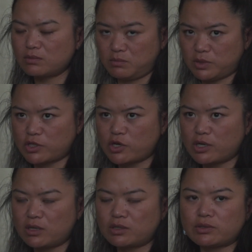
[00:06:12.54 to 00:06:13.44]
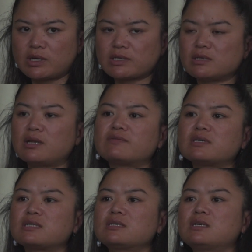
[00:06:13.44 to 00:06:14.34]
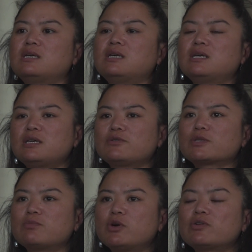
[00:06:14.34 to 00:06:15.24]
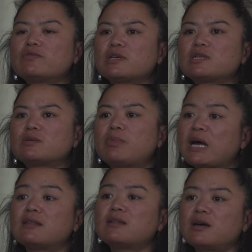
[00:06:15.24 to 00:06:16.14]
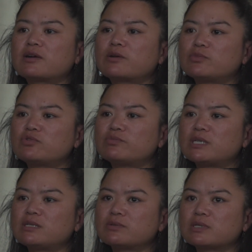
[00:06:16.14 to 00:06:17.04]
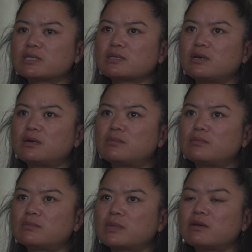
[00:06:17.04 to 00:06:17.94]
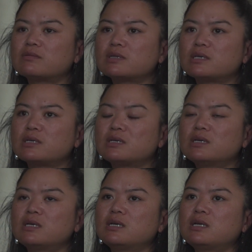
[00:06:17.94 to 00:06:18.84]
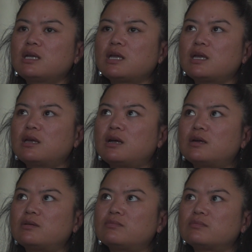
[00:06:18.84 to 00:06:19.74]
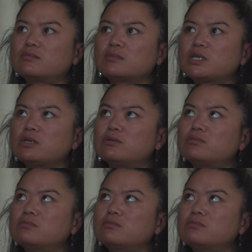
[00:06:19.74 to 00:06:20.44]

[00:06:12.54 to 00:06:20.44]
started in 2011. It was motivated by the Lhakar movement. It was heavily, uh, you know,